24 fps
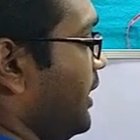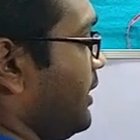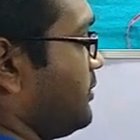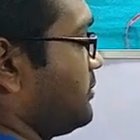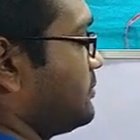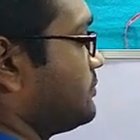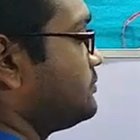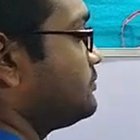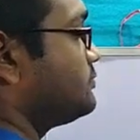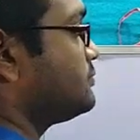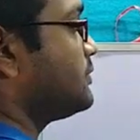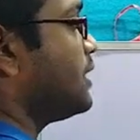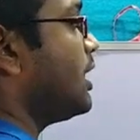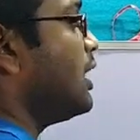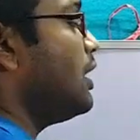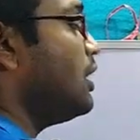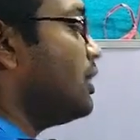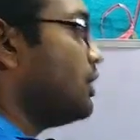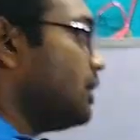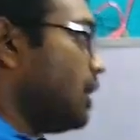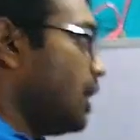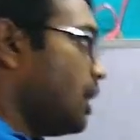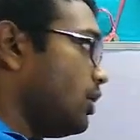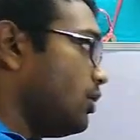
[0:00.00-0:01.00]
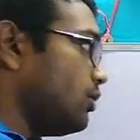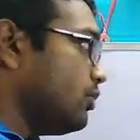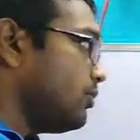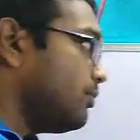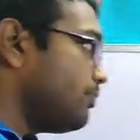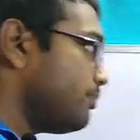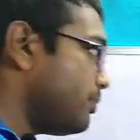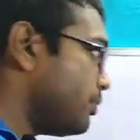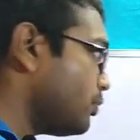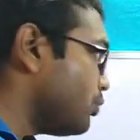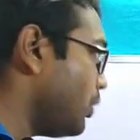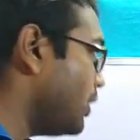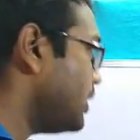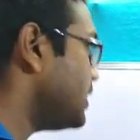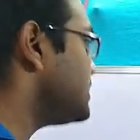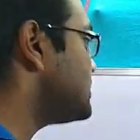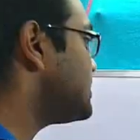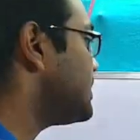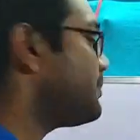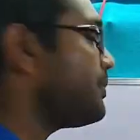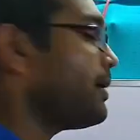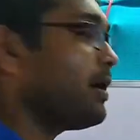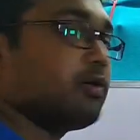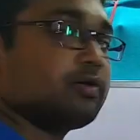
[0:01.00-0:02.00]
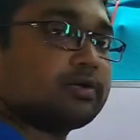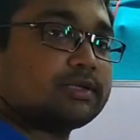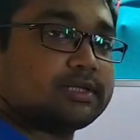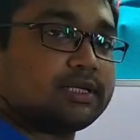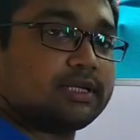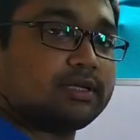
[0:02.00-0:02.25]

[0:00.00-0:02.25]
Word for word: A. Now, what is the power